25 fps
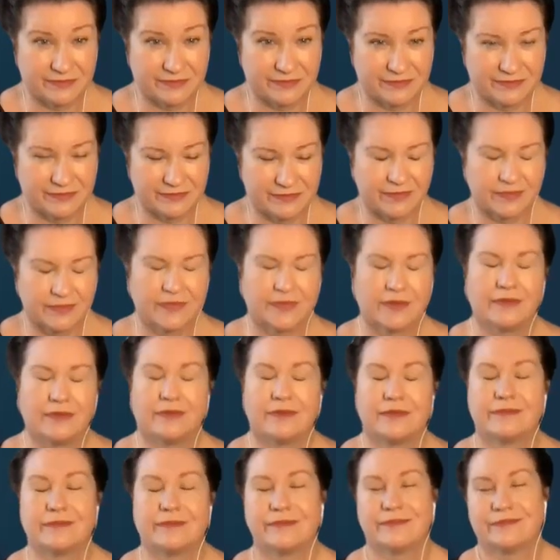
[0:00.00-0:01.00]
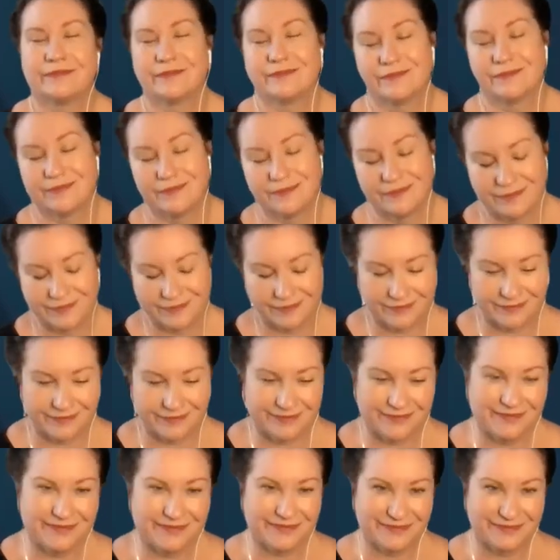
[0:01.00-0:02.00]

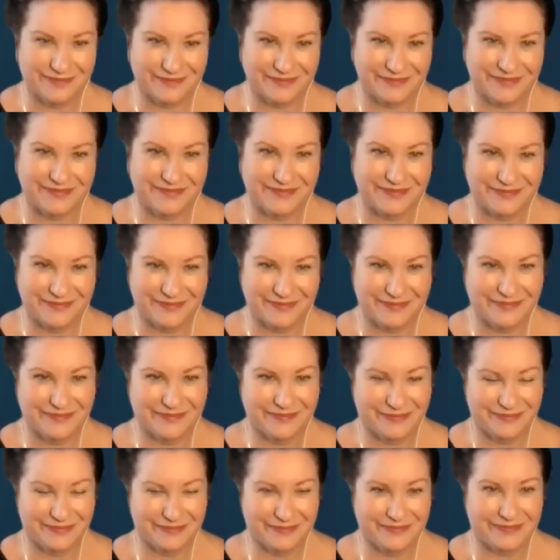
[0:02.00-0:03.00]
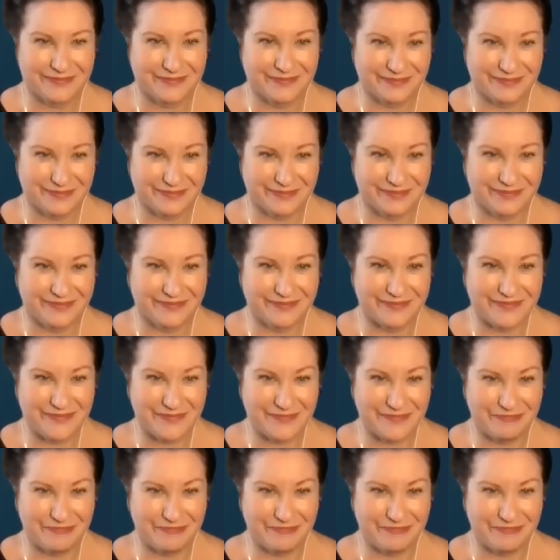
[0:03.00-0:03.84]
(silent)